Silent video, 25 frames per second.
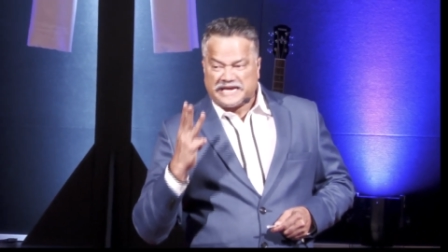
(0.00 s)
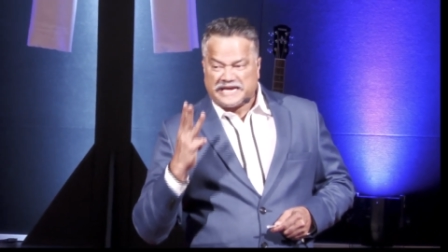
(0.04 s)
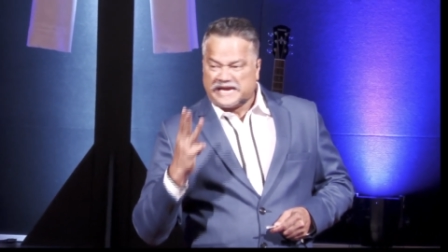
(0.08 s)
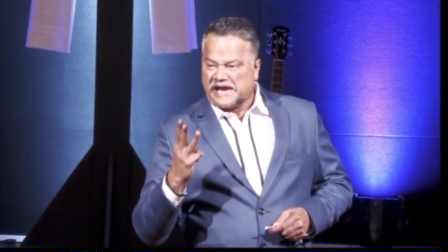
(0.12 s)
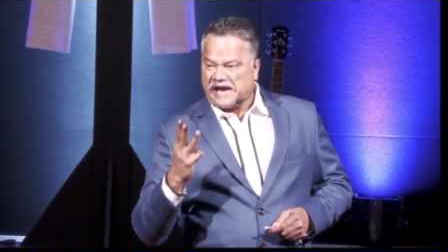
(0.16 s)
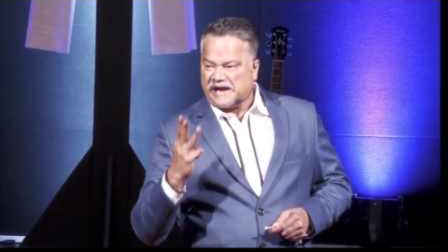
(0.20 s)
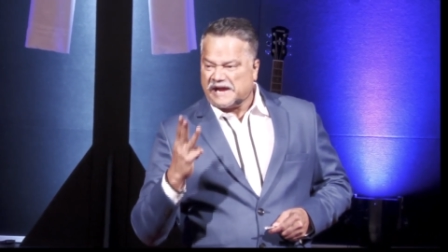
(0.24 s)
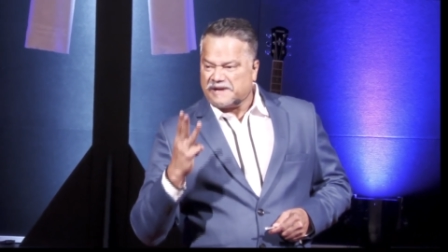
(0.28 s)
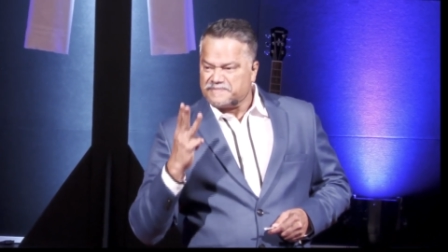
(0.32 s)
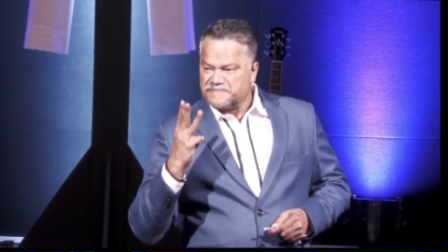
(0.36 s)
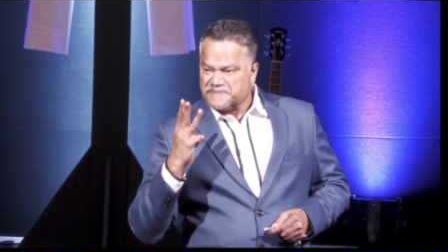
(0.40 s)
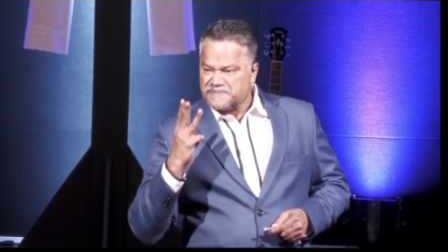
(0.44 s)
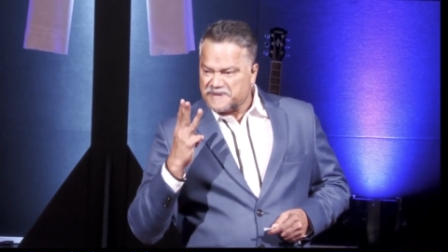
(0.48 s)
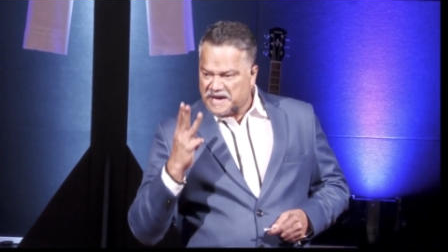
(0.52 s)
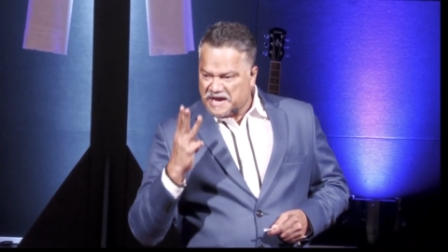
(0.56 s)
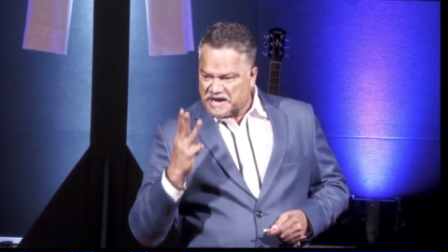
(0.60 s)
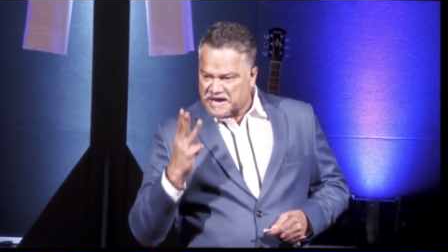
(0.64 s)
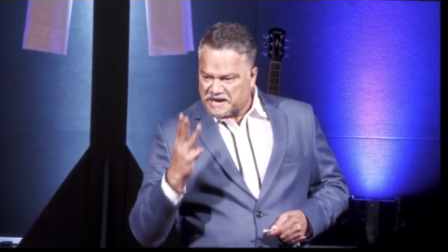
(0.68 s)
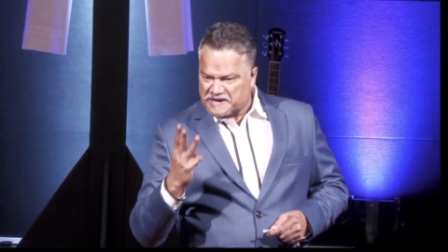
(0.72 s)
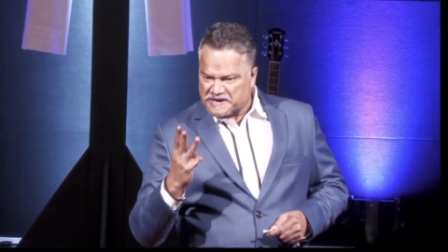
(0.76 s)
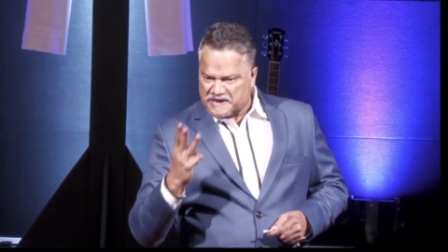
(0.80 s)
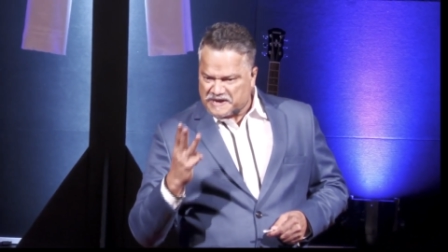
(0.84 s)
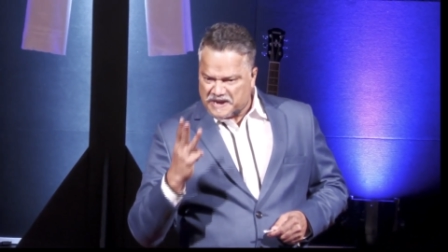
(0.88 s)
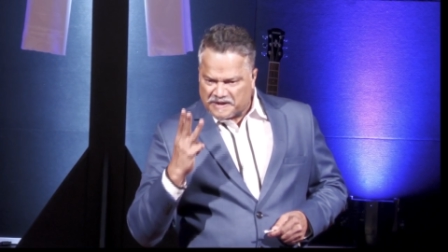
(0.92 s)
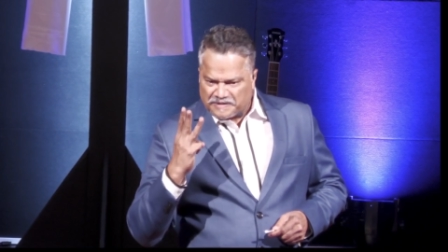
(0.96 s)
camp
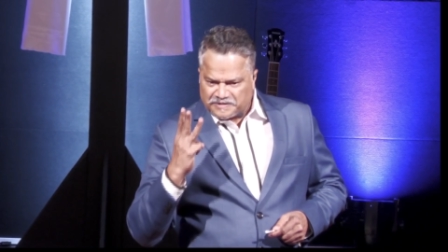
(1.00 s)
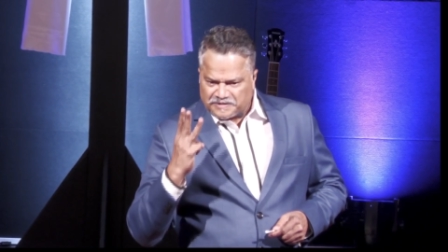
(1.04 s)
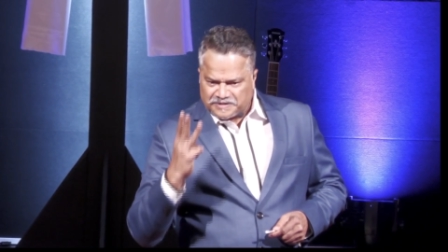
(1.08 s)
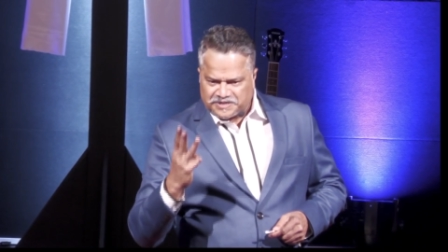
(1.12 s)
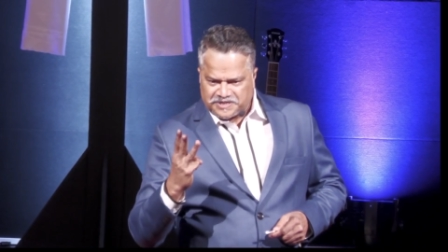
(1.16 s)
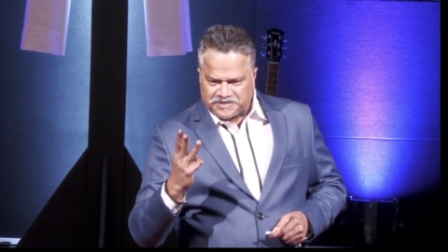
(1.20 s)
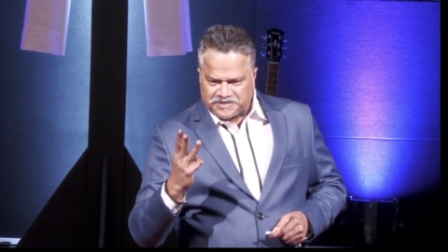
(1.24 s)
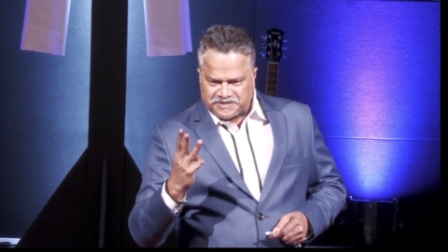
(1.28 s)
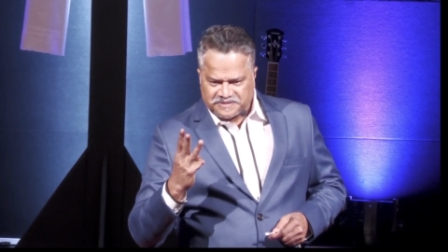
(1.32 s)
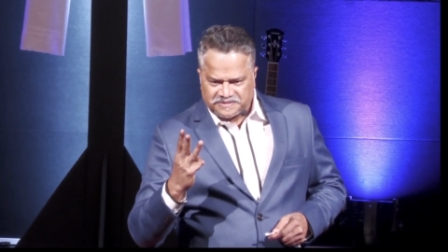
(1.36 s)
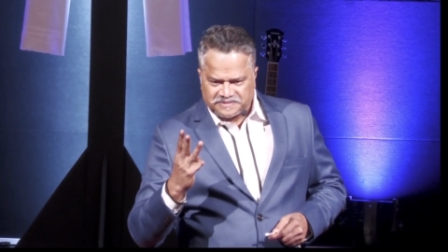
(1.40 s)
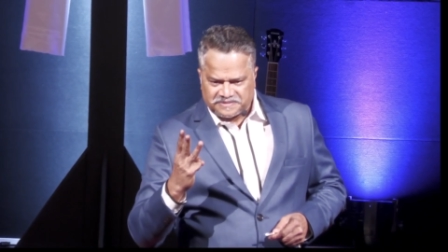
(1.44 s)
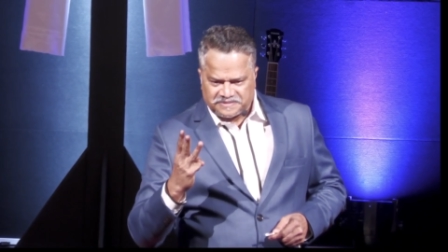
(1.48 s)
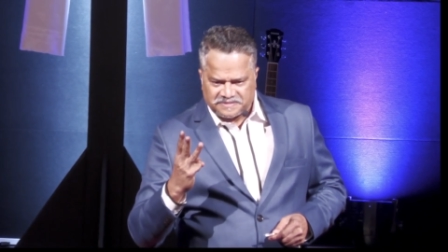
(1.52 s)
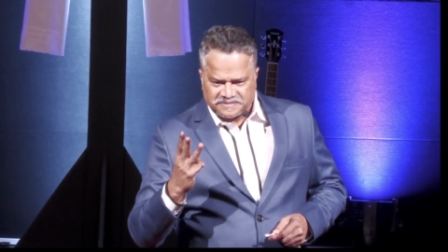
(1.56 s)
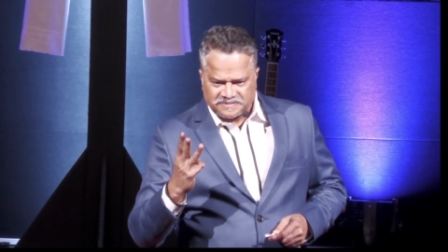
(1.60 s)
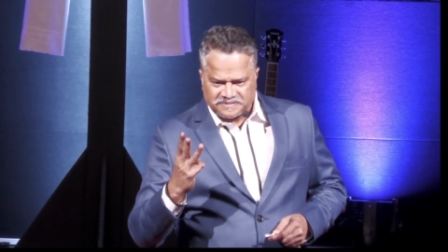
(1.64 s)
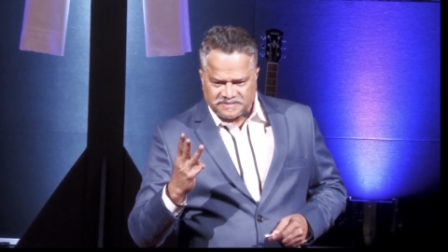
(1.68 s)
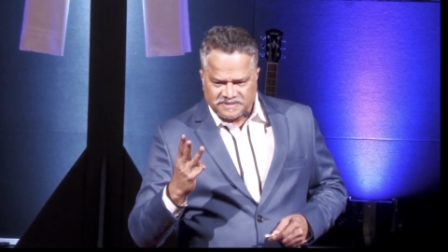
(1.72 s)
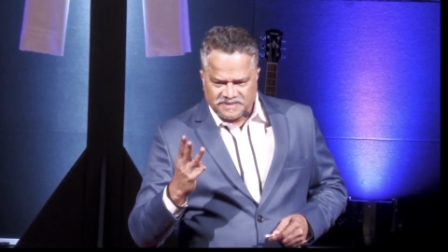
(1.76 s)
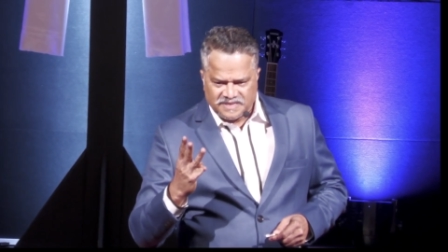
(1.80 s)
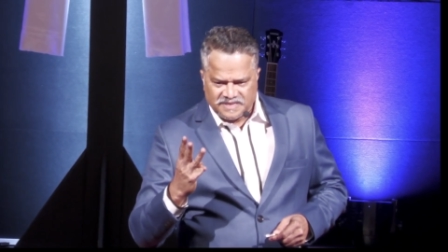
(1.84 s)
around you.